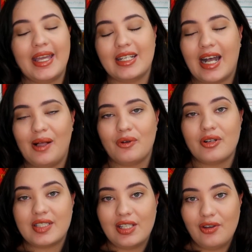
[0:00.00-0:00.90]
and I
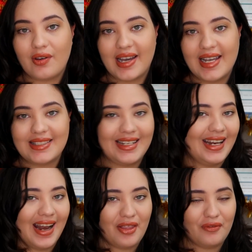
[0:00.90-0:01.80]
will see you guys in
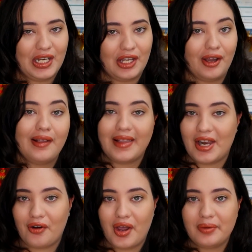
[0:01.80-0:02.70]
another video
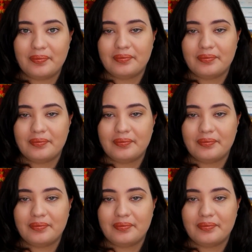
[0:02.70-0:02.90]
later on.